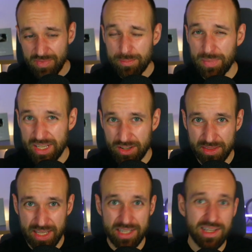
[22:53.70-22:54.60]
Beyond
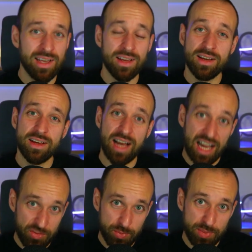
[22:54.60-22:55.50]
that,
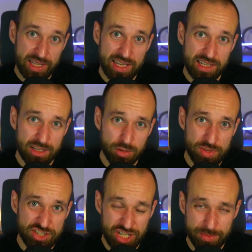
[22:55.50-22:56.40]
I've been playing a lot
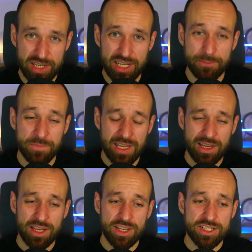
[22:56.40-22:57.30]
with Gemini.
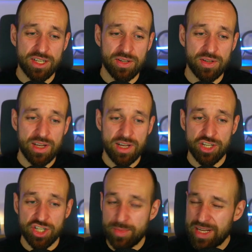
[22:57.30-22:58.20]
So
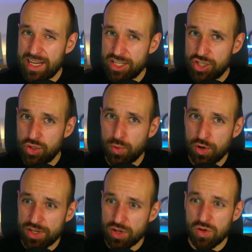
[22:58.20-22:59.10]
Gemini
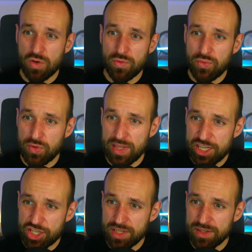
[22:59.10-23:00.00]
2.0
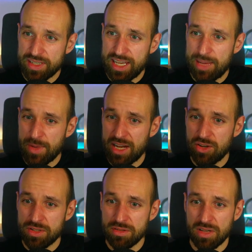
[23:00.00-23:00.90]
Flash came
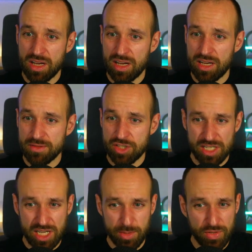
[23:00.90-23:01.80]
out just a couple